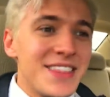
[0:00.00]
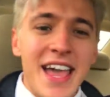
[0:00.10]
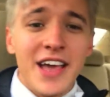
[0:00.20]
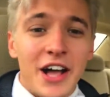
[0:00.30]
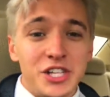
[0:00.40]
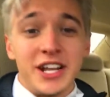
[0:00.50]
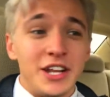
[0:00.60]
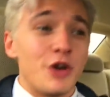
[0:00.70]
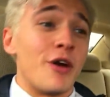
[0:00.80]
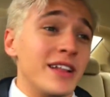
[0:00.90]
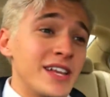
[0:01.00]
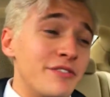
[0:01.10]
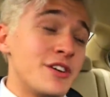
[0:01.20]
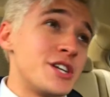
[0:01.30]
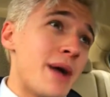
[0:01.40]
Thank God she didn't know where I
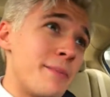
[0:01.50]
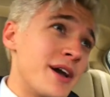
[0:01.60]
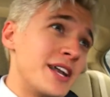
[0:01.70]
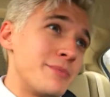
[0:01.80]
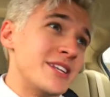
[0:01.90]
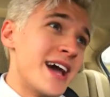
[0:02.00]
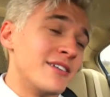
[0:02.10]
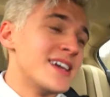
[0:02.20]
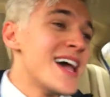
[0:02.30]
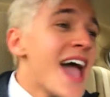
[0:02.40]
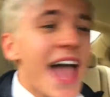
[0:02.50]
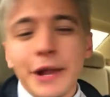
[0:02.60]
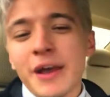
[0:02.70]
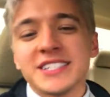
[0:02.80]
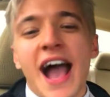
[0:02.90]
lived, or she might be hunting me down.
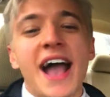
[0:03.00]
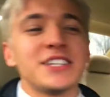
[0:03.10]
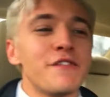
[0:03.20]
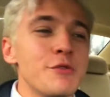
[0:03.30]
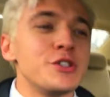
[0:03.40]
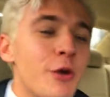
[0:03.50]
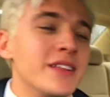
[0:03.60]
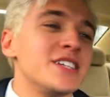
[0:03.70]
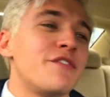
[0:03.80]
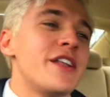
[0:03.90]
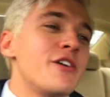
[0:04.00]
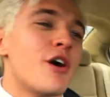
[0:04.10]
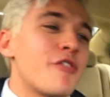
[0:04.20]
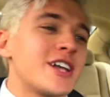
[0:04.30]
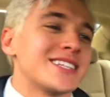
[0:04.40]
Anyways, guys, if you enjoyed this video,
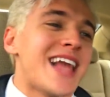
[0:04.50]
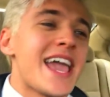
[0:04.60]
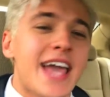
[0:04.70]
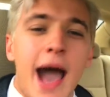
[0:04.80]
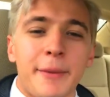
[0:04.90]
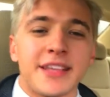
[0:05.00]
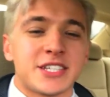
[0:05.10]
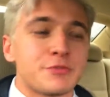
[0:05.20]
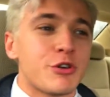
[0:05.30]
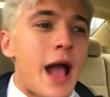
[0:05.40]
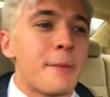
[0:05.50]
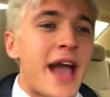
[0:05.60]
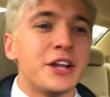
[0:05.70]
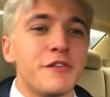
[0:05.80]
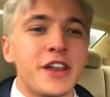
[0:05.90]
don't forget to like, comment, and subscribe. We
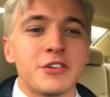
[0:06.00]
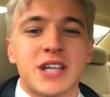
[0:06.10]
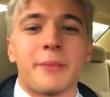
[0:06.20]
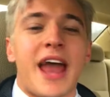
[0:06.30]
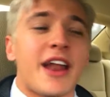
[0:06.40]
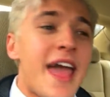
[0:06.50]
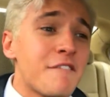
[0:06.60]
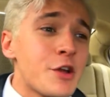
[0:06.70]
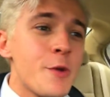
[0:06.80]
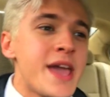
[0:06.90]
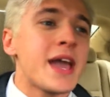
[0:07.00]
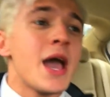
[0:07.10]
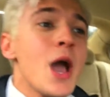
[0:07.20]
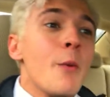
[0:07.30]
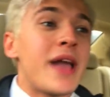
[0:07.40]
got new videos coming out every week.
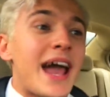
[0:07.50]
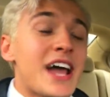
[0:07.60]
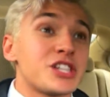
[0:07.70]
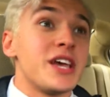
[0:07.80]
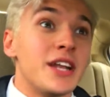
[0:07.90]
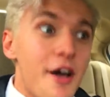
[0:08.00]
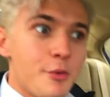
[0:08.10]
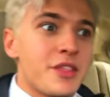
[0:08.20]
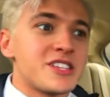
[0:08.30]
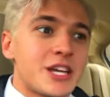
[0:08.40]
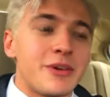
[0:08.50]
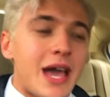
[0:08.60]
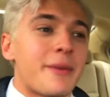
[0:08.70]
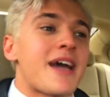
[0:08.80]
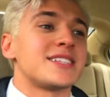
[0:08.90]
We got actually another one that's gonna be
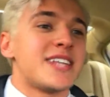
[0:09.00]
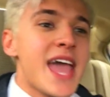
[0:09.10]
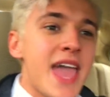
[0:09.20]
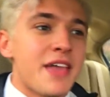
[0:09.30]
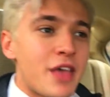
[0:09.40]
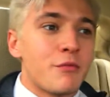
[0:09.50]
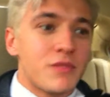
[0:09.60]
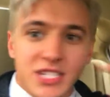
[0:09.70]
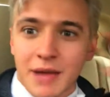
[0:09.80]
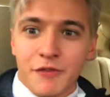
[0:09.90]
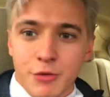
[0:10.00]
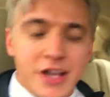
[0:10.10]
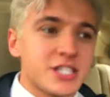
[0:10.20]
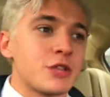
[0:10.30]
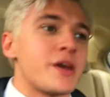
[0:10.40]
coming out today, and then some for the
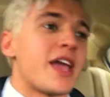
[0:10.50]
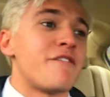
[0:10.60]
rest of the week.